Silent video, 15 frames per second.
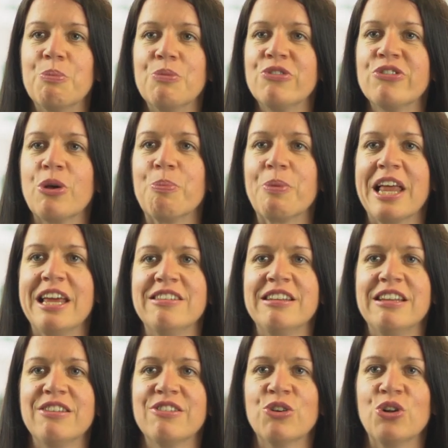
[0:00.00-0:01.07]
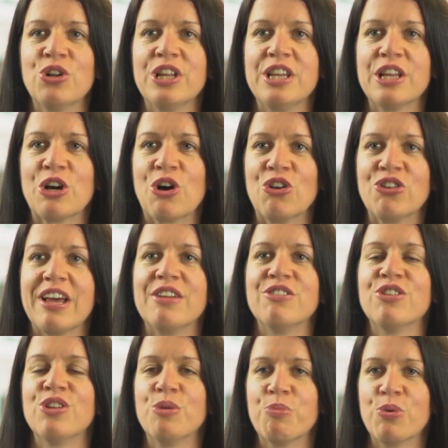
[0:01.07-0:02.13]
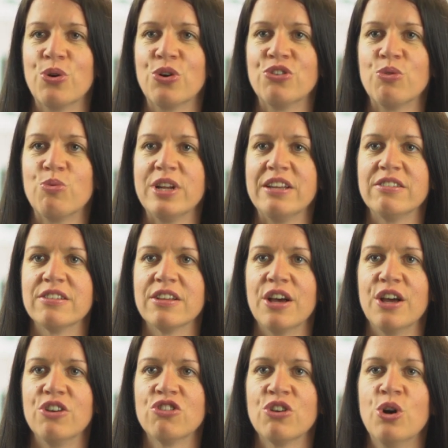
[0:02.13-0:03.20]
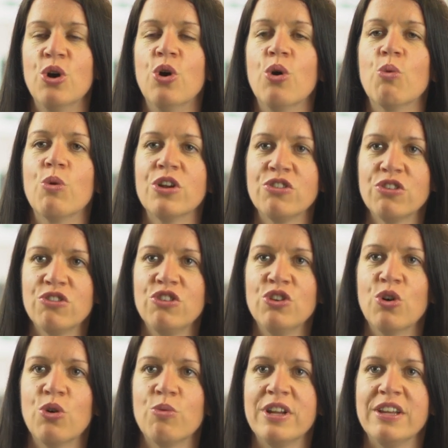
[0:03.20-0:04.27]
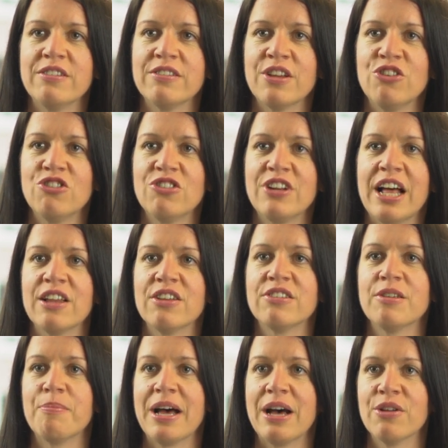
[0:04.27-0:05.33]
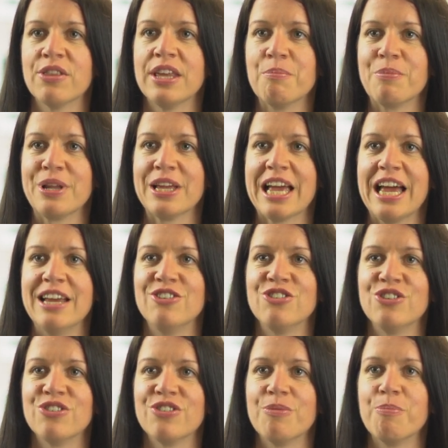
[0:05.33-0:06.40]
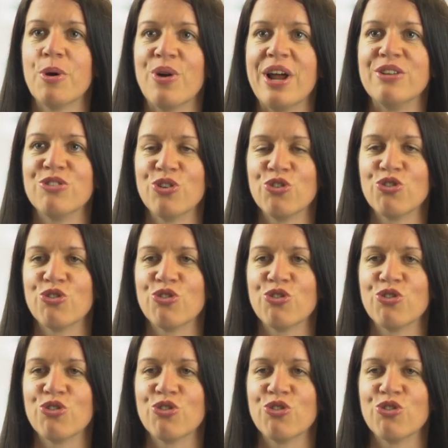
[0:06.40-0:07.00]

So placing this all in the context of the broader research, what does your research tell us about the implications of parental